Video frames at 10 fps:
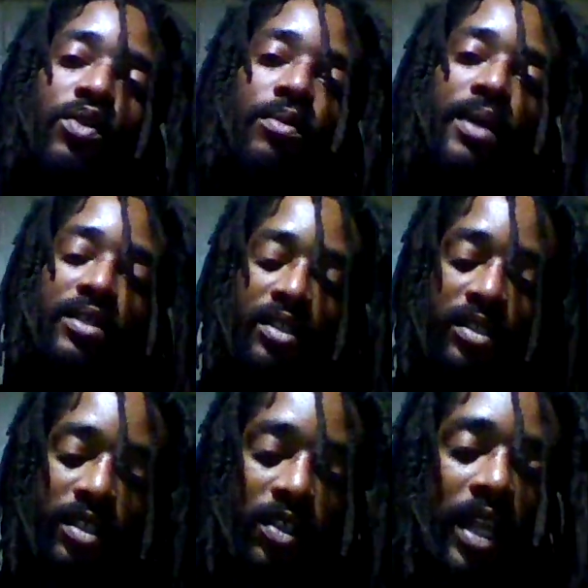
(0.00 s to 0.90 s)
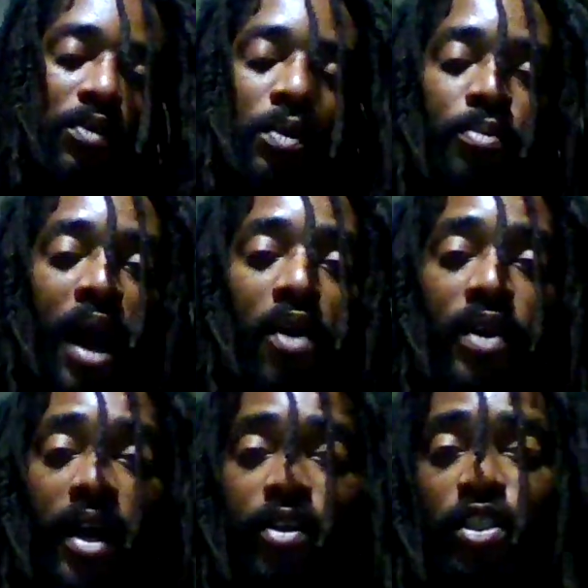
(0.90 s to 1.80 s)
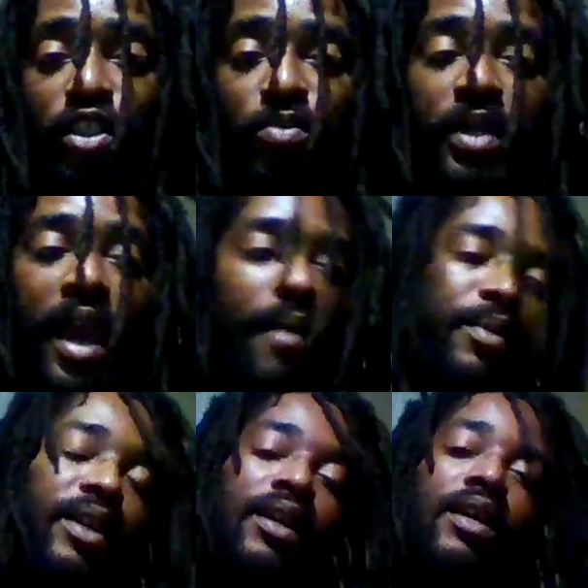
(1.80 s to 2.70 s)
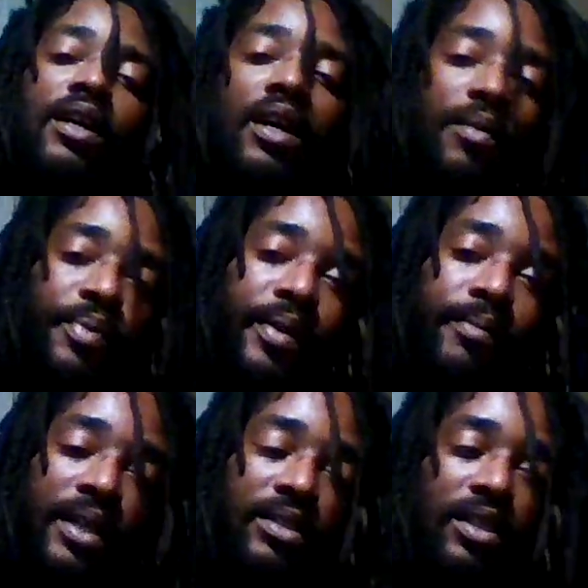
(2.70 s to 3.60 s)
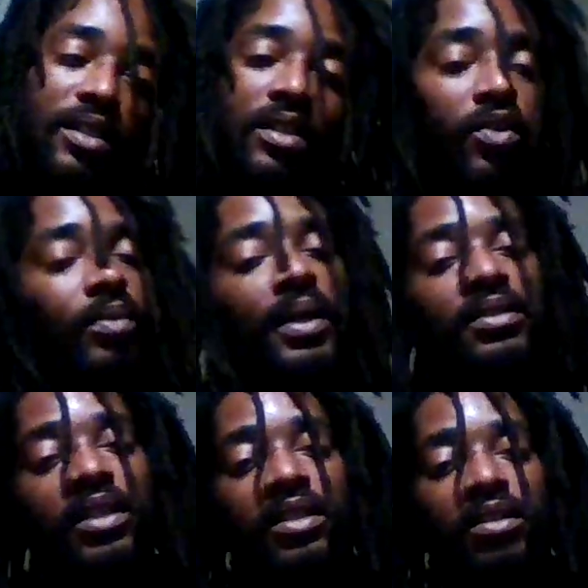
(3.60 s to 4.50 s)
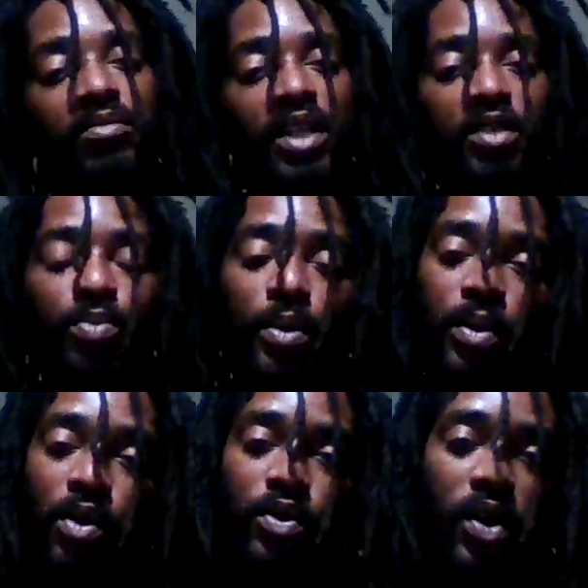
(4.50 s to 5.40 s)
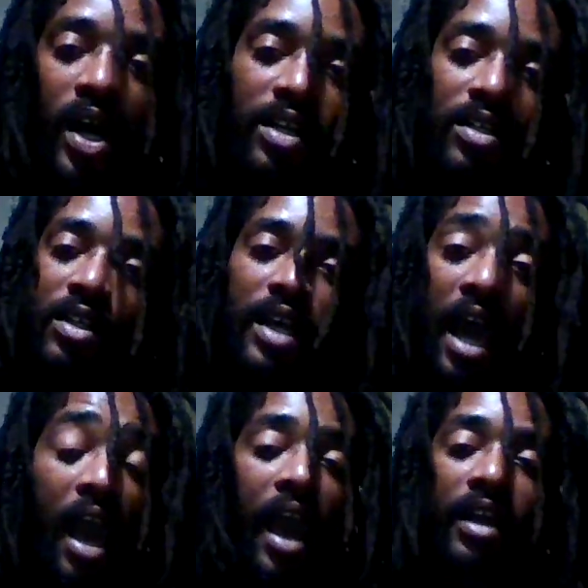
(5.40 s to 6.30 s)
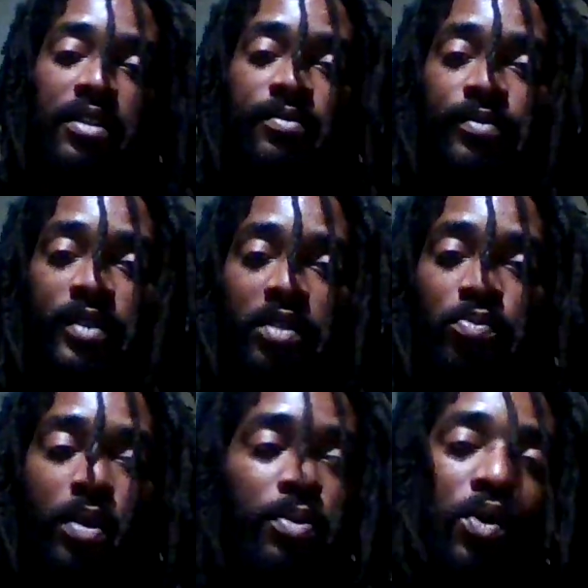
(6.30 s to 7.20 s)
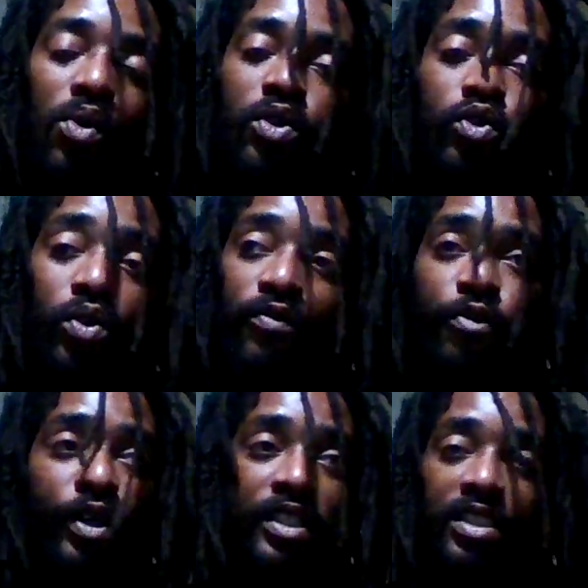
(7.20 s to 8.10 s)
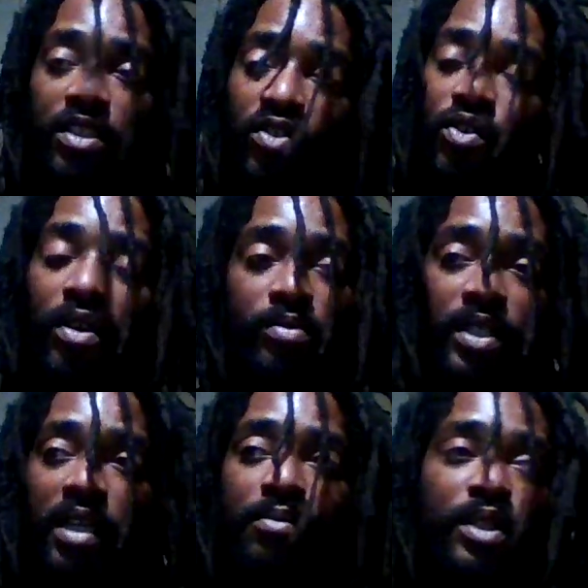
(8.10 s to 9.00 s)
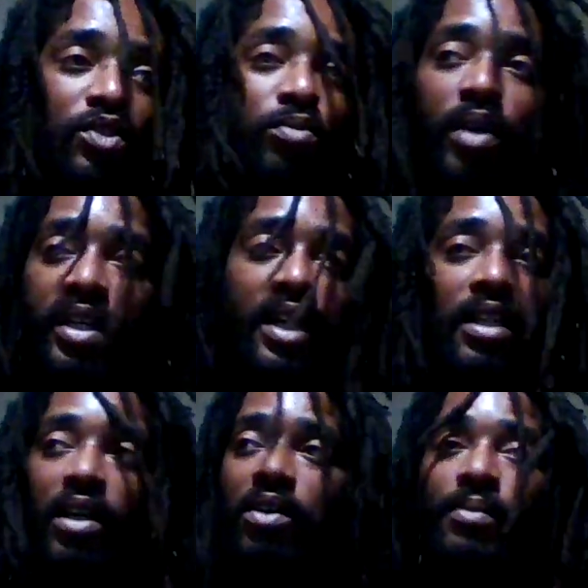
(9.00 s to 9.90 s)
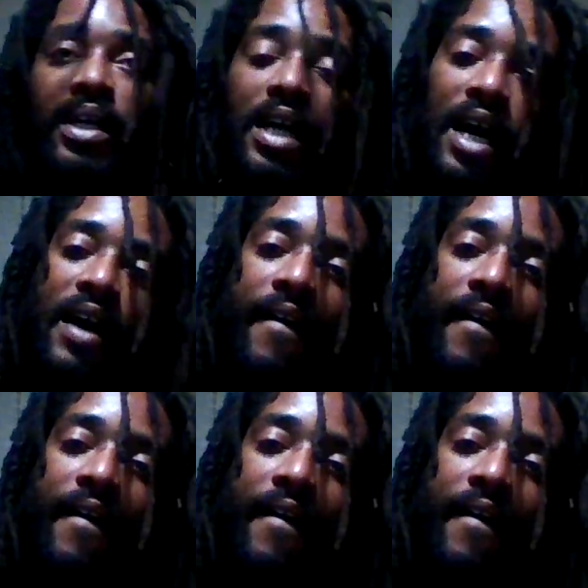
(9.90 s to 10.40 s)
about that shit, though. Like, when power outages be happening up here in my city or my state, sometimes people don't know how to act. People going to a frenzy, you know what I'm saying? A mental breakdown, like, oh my God.